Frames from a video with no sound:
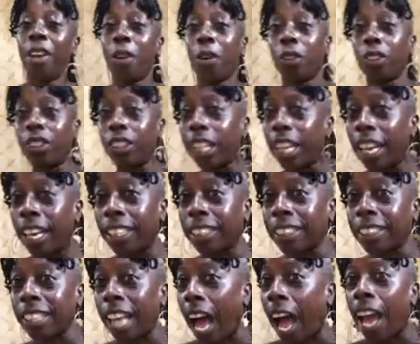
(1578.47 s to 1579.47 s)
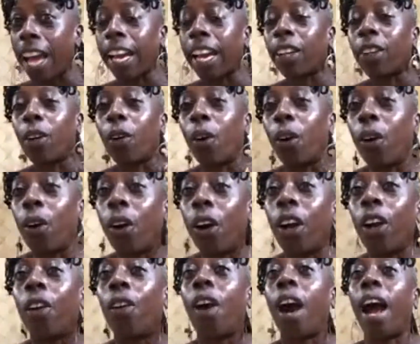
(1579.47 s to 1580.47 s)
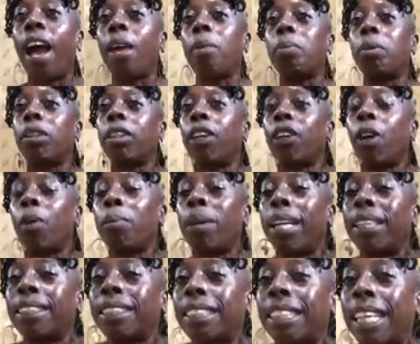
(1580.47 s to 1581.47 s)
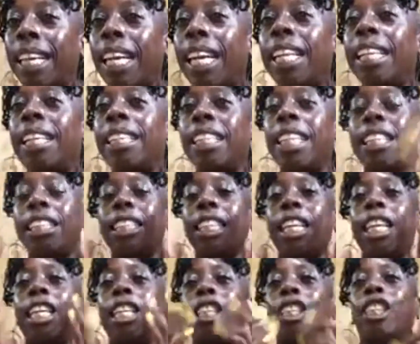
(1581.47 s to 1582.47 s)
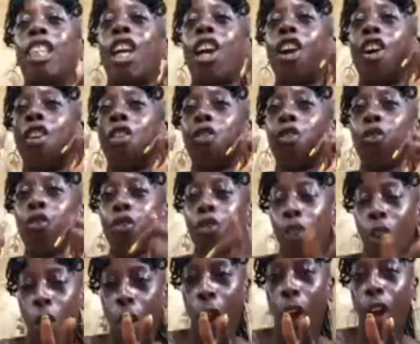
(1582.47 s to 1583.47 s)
This, I ain't got no oil. I ain't put nothing on my skin. This is raw.